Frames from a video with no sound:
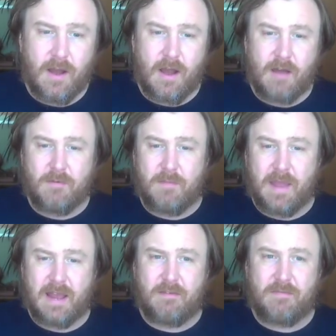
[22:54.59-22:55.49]
of a
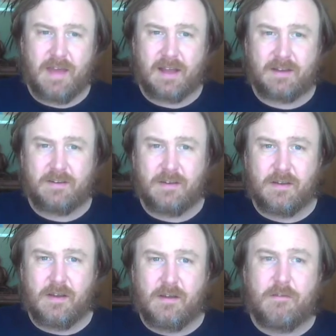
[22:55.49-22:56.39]
main effect
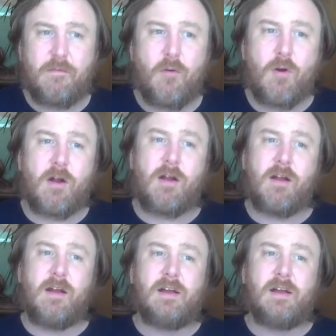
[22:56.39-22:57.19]
for